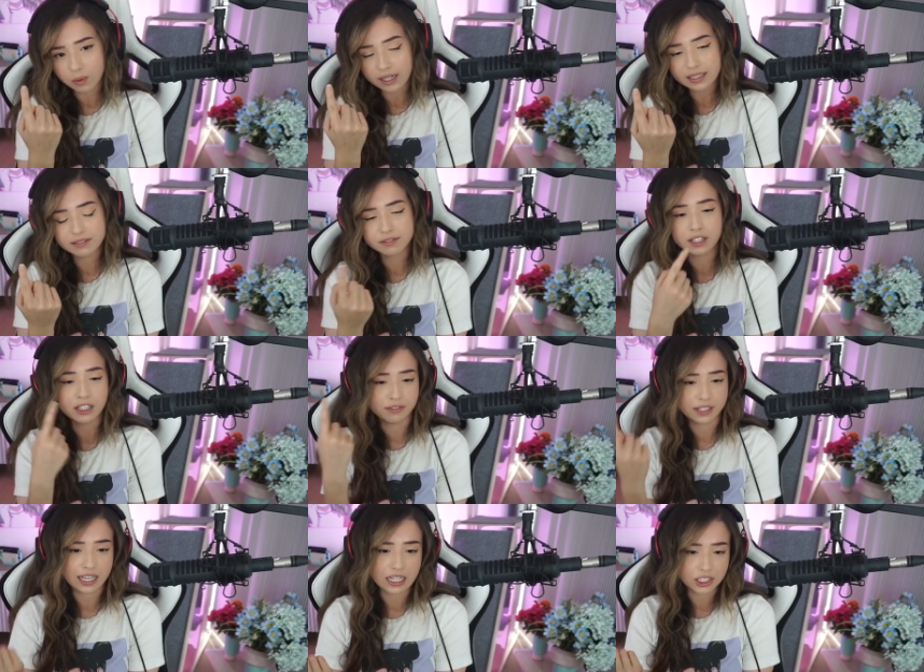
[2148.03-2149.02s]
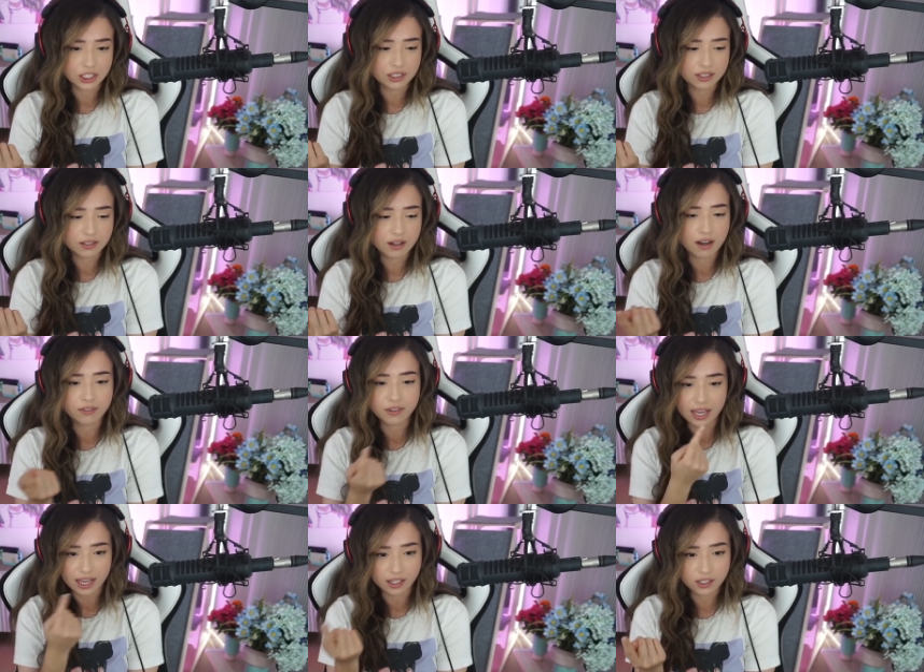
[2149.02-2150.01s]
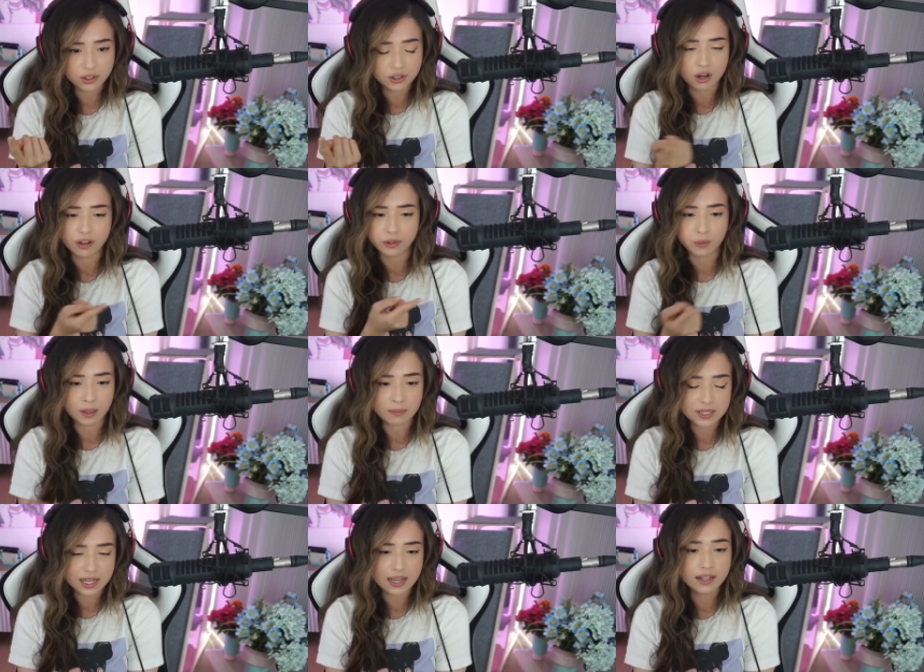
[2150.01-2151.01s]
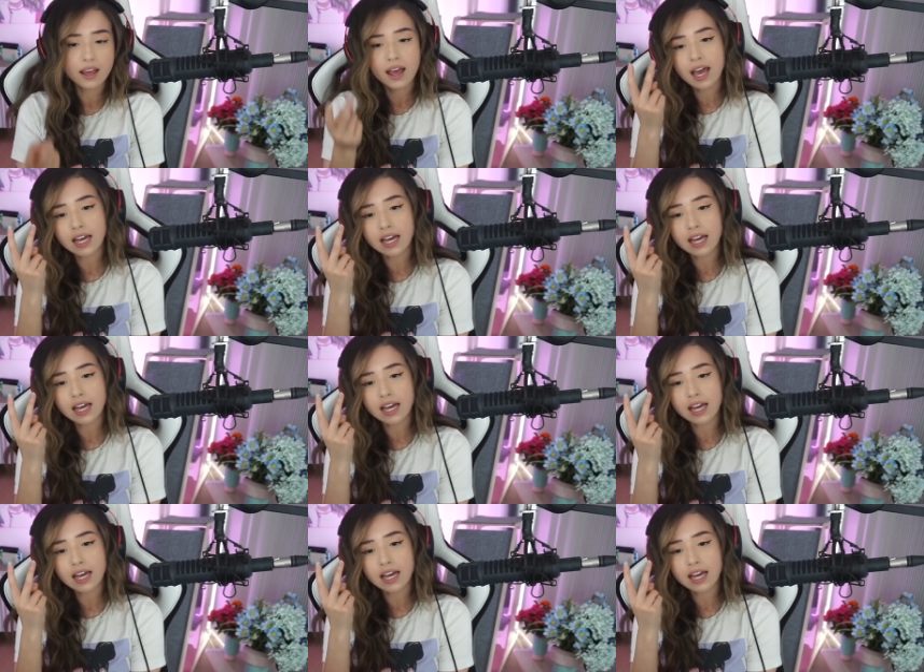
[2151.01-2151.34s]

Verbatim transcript: One, verification of age on the website.